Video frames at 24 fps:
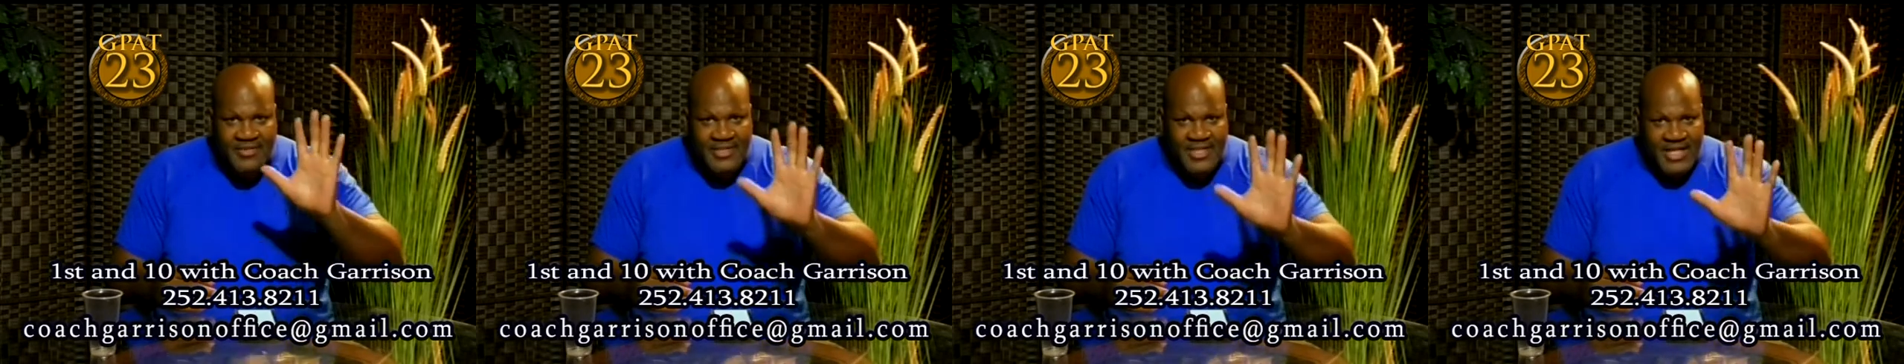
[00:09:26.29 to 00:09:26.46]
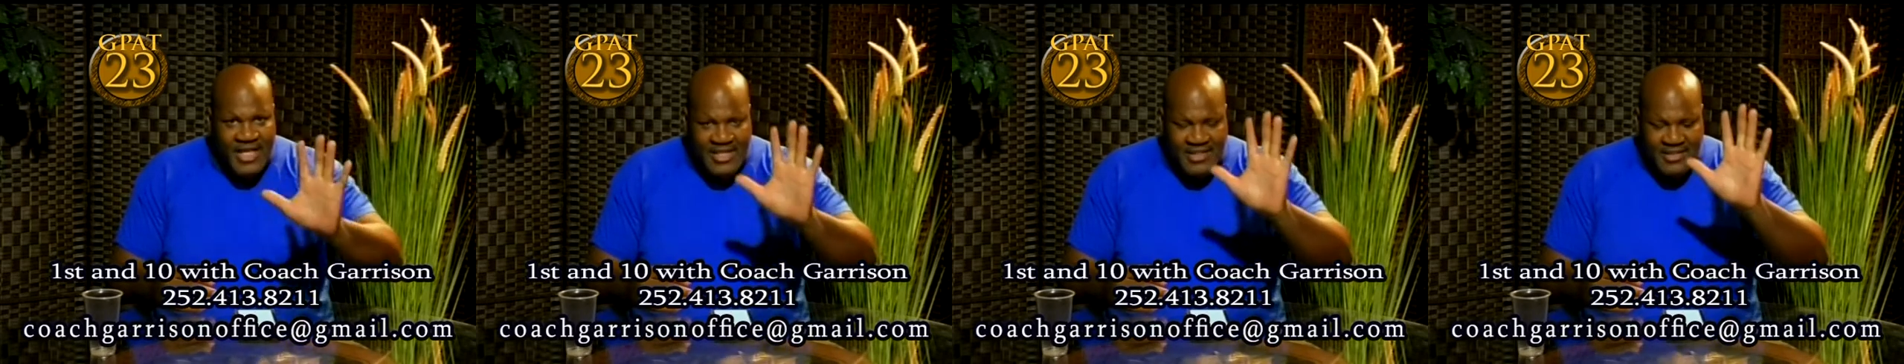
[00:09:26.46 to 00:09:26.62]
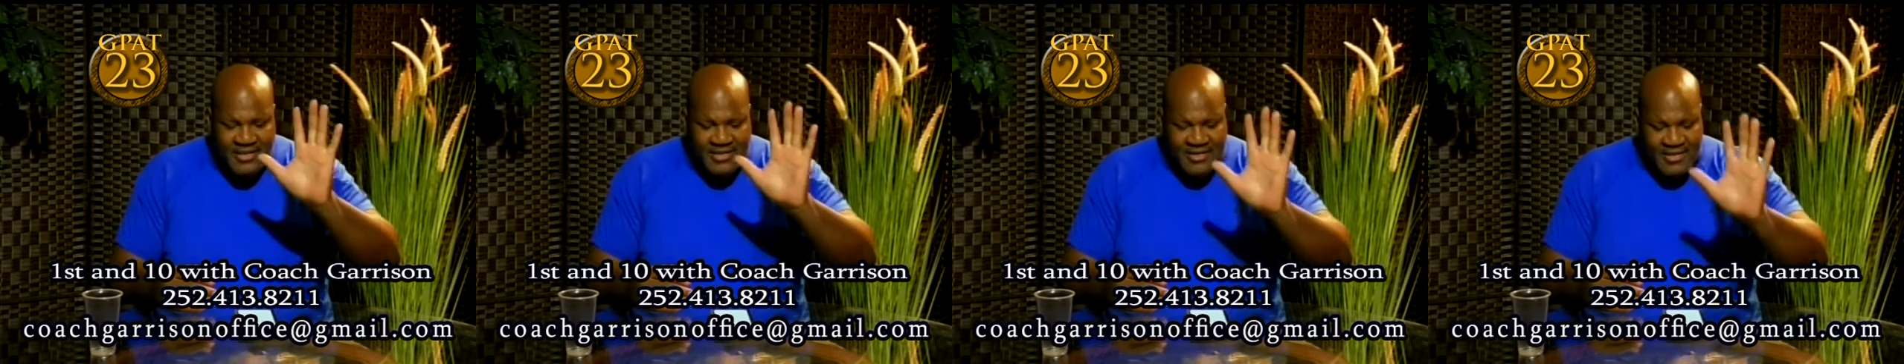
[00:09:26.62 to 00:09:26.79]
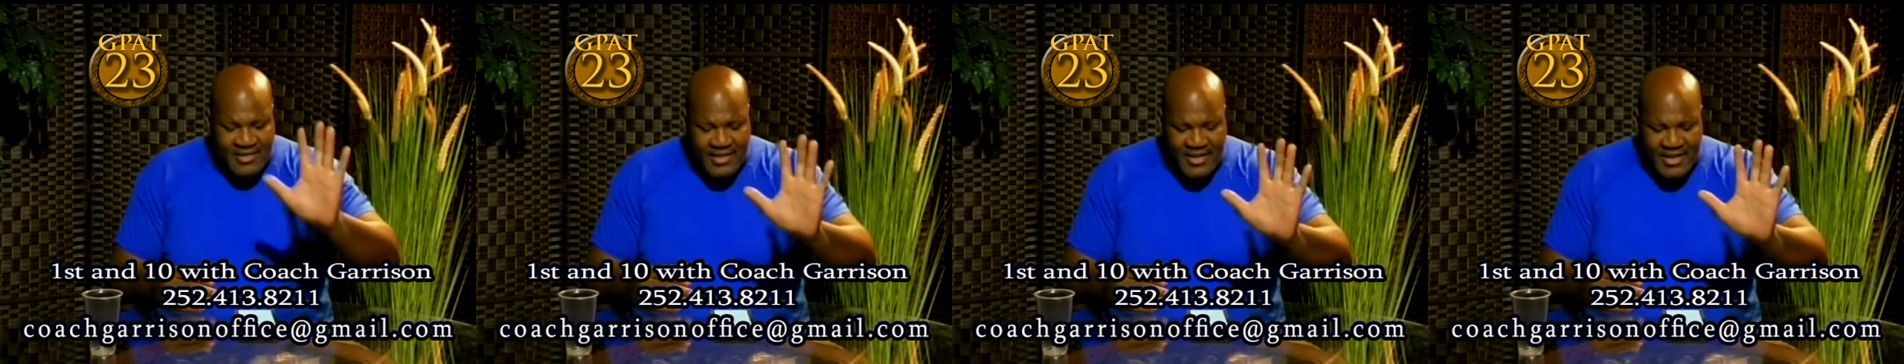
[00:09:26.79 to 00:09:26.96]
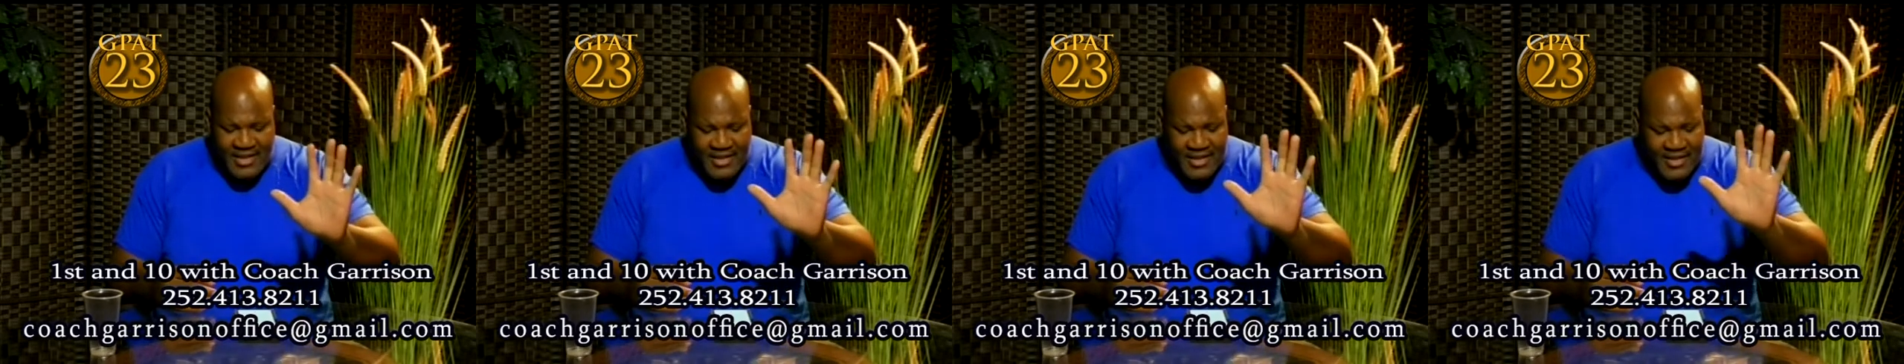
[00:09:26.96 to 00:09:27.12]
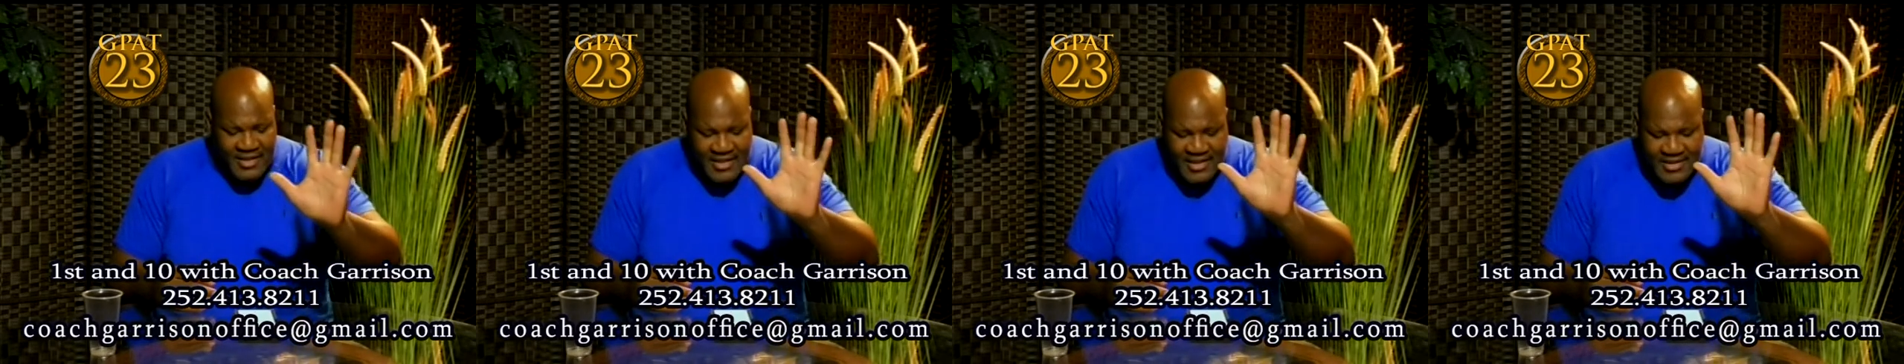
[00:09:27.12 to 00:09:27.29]
just
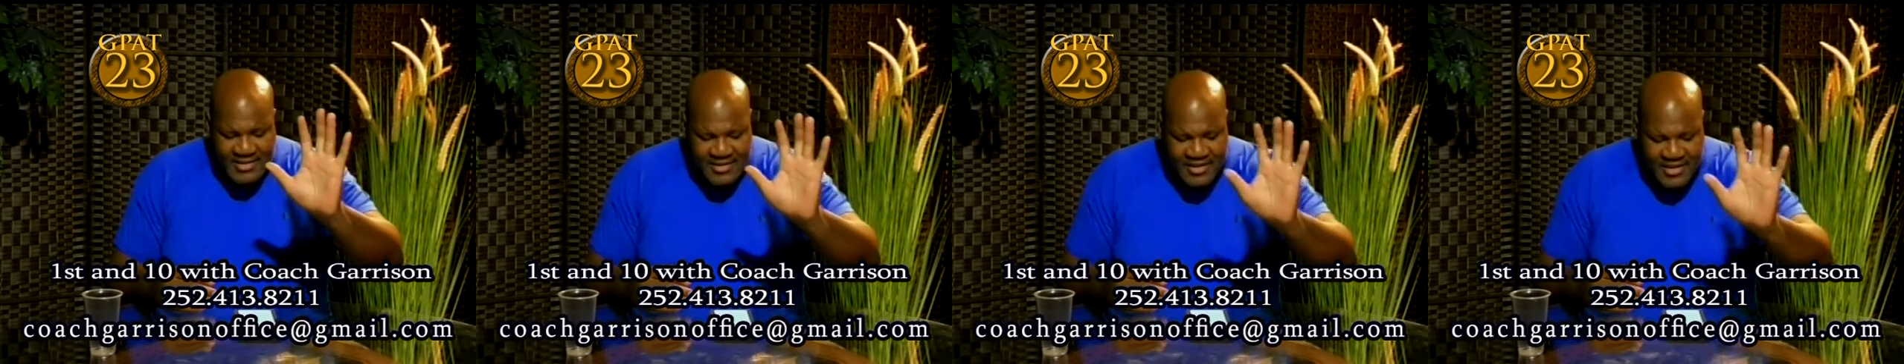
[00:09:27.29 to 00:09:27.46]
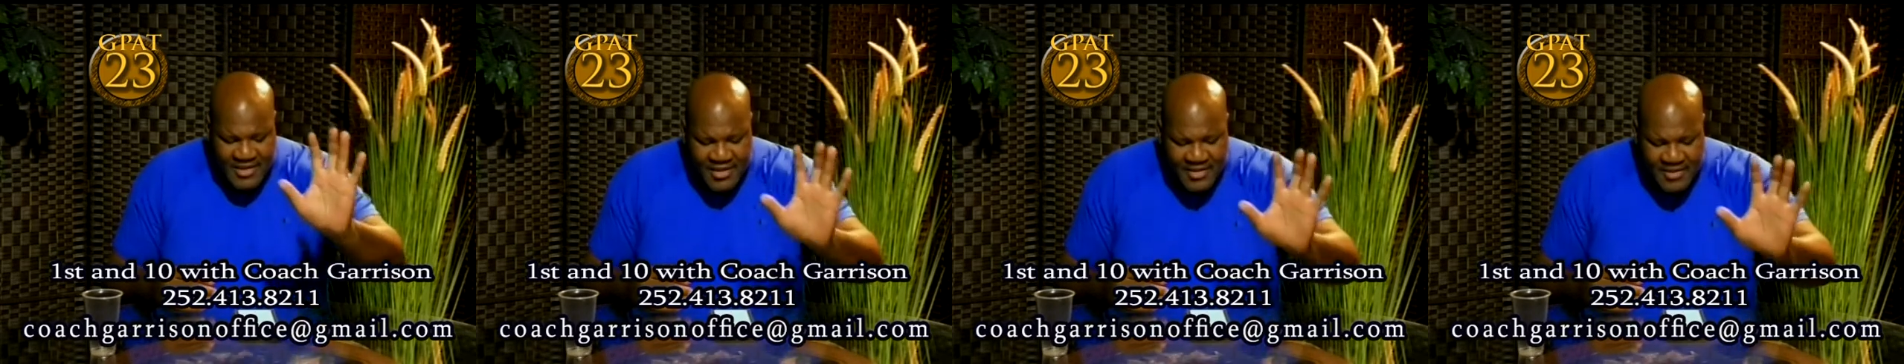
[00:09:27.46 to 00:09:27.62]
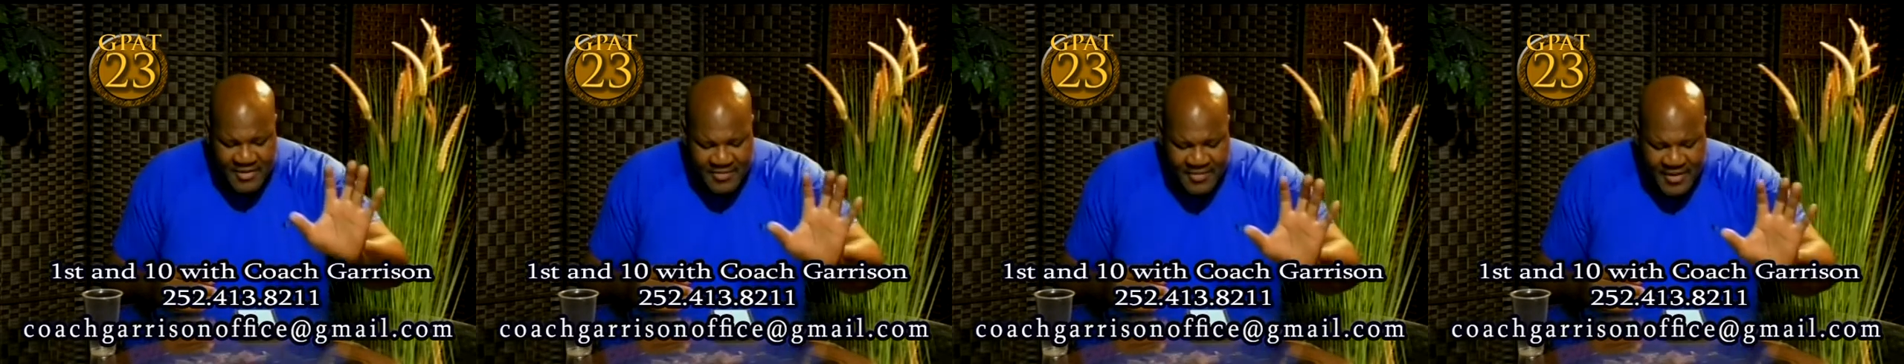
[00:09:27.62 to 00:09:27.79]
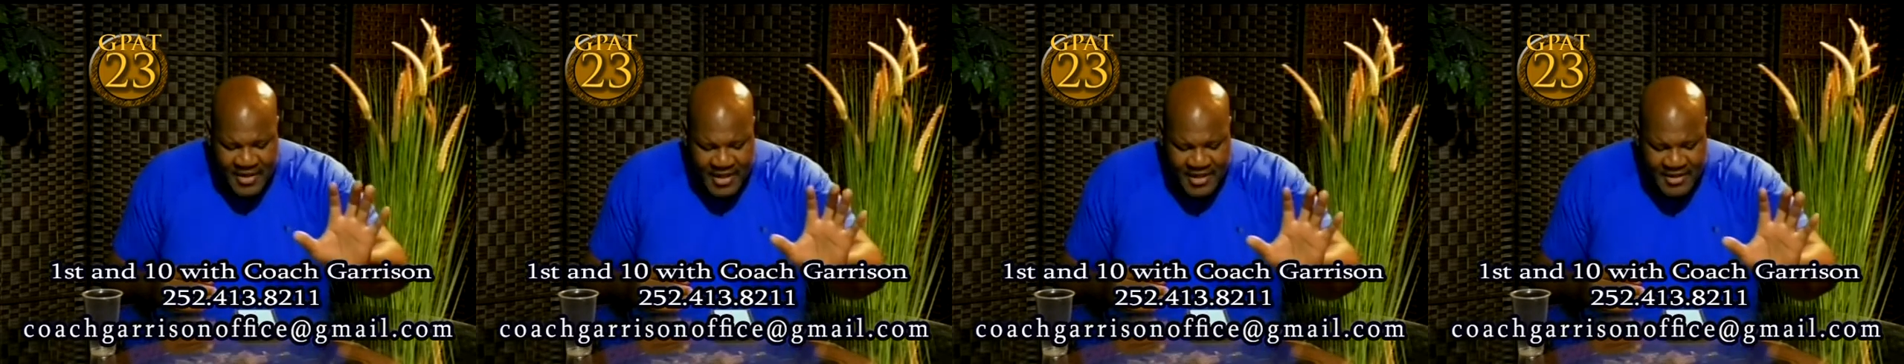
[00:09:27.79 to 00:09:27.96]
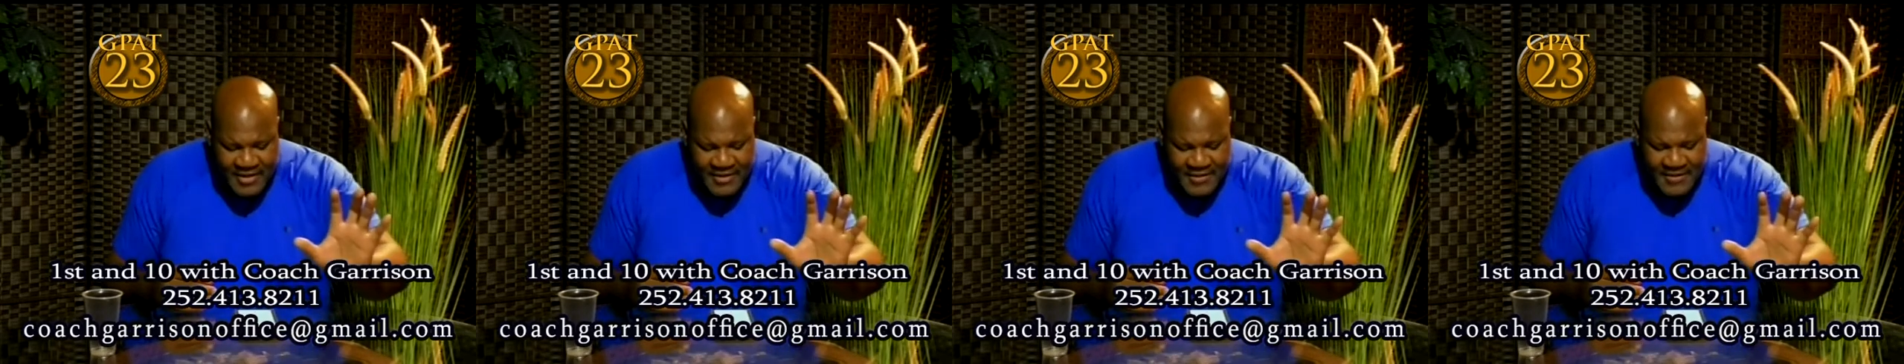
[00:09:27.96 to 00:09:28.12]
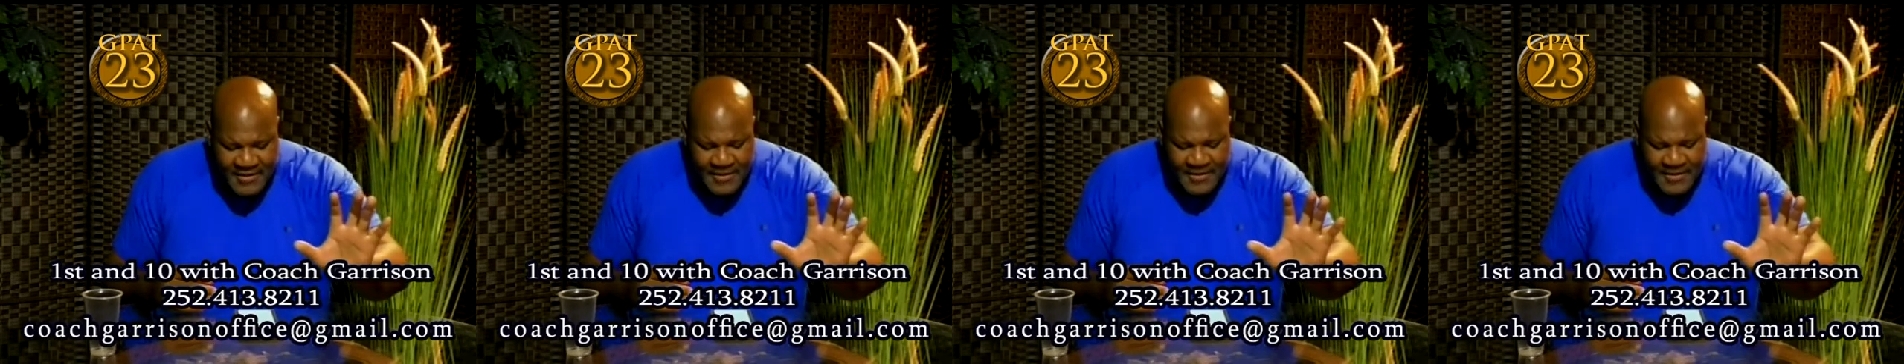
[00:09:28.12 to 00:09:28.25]
a little bit.